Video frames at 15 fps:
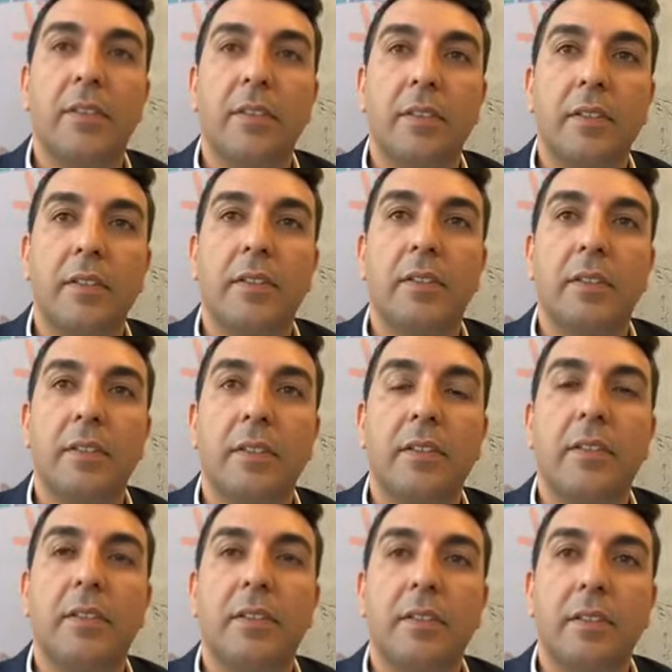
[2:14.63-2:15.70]
Shlomi
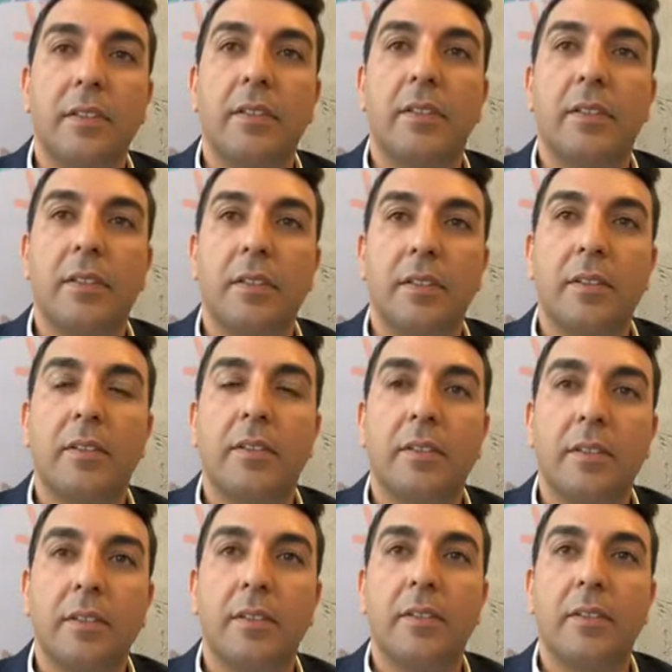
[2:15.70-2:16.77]
Batesh and Gal
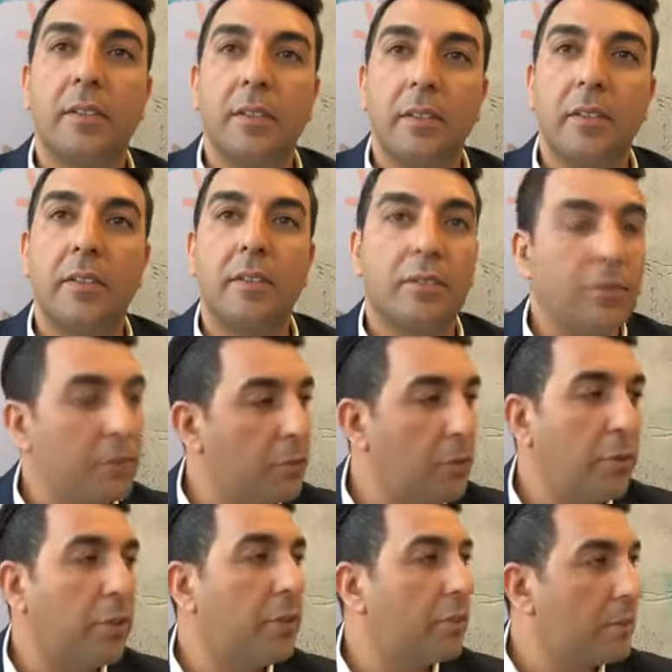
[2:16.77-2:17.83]
Batesh's.
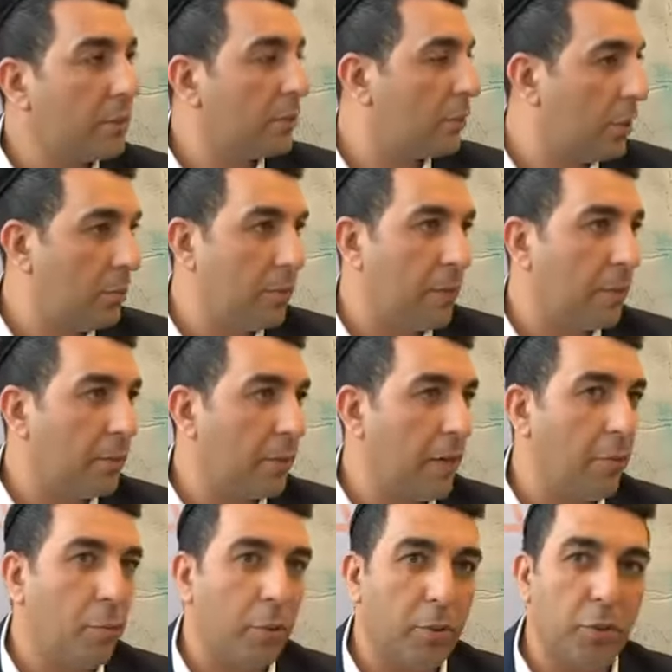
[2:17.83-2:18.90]
Very good. Keep that.
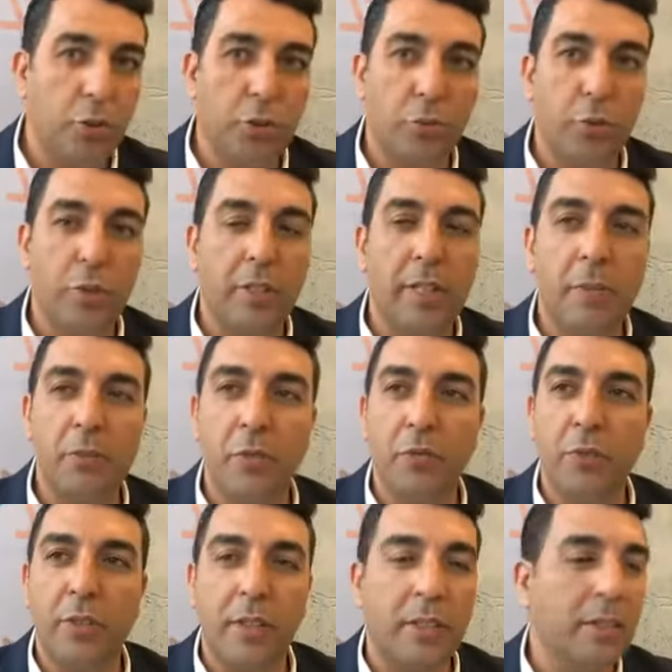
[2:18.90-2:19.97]
Just throw the names if
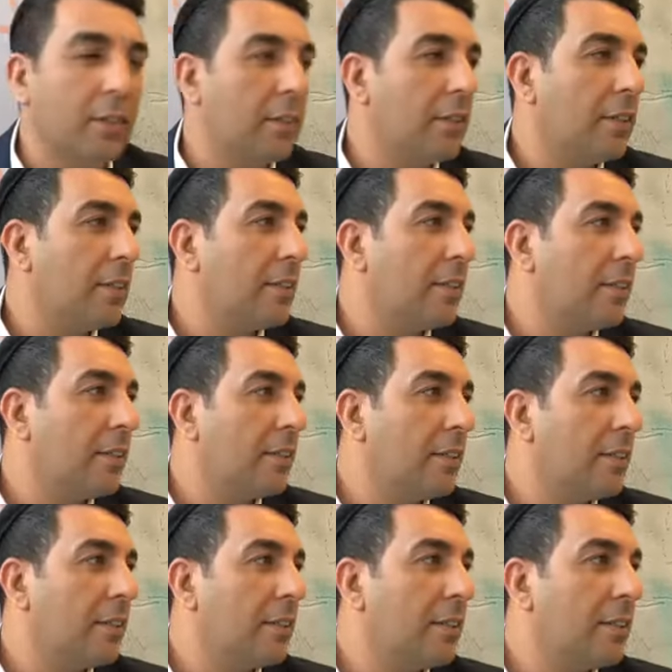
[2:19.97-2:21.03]
you need. Moshe
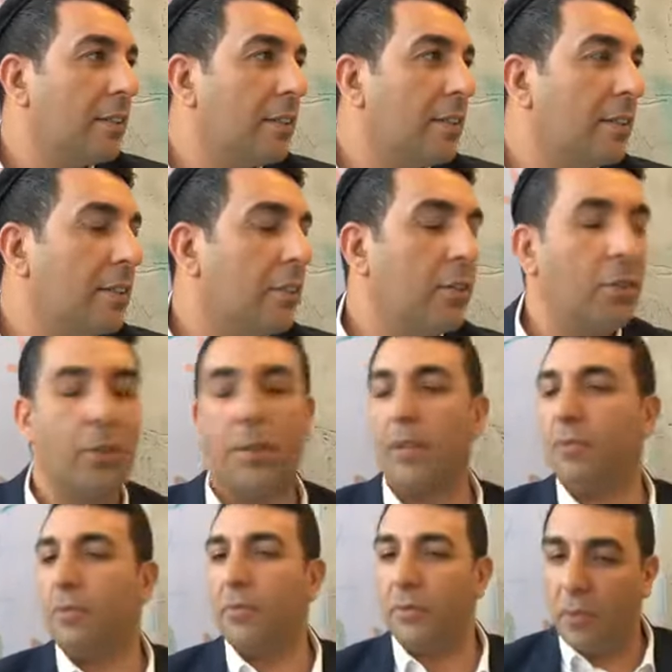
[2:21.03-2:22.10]
Ben Yitzchak. Okay,
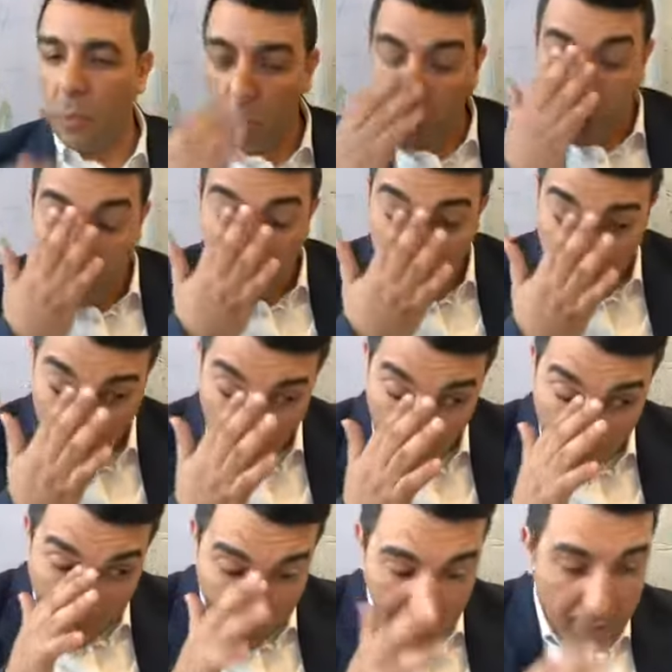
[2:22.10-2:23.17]
very good.
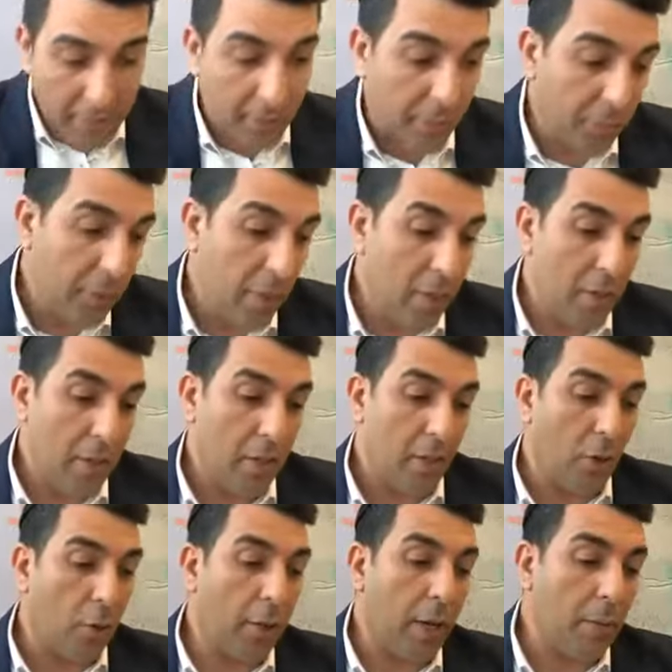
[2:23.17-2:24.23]
Everybody's in.
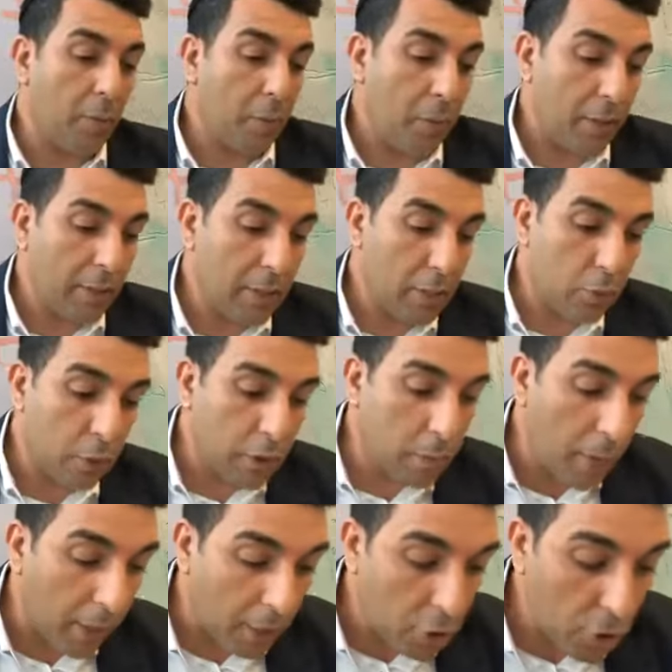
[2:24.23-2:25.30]
Okay, this week's
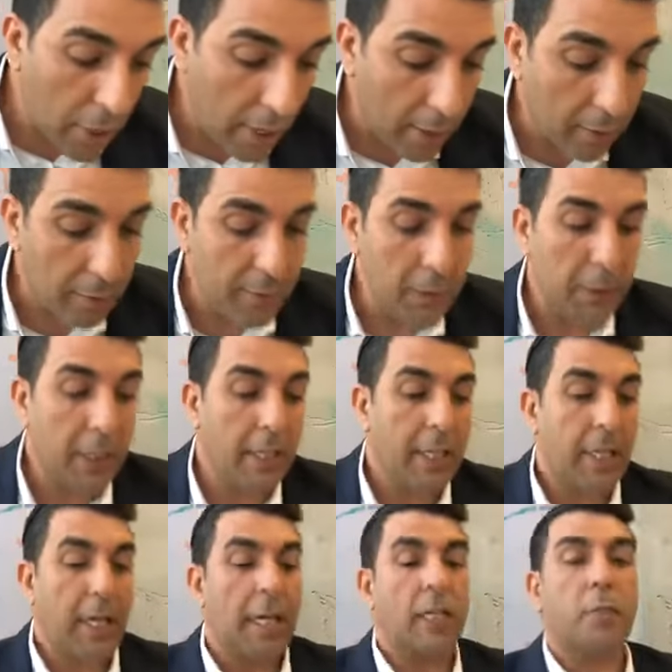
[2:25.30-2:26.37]
parasha
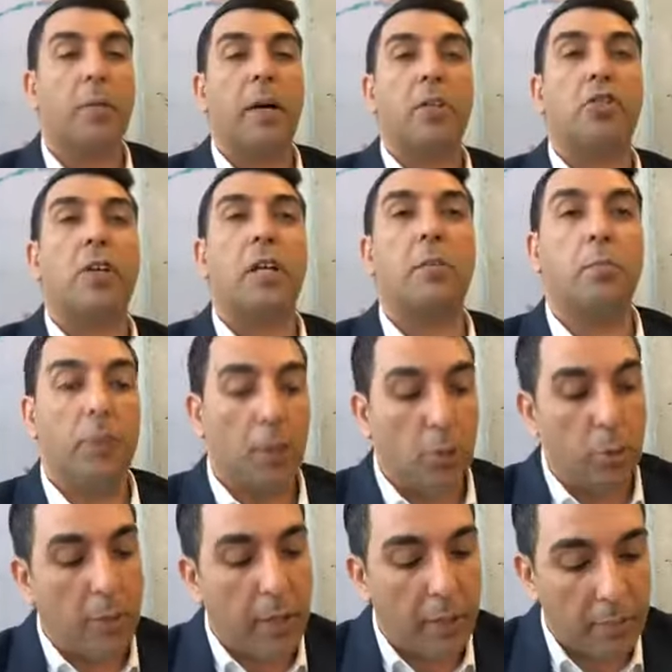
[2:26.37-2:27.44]
is Parashat
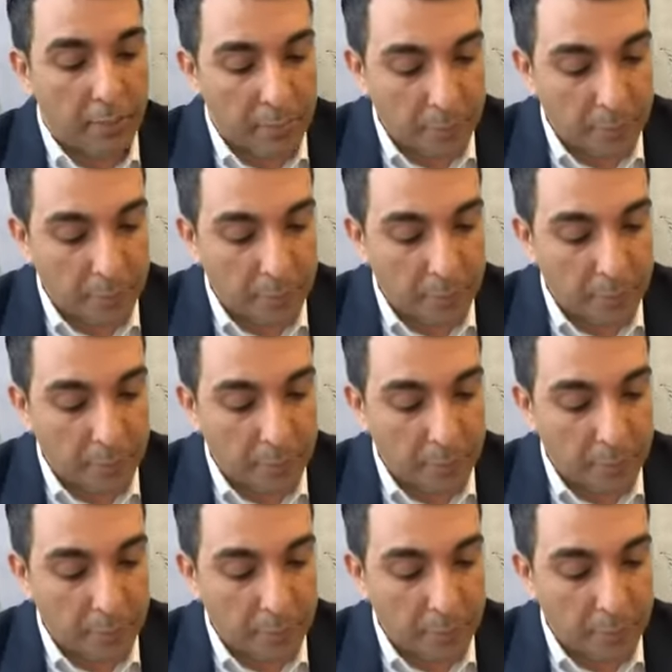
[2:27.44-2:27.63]
Pikudei.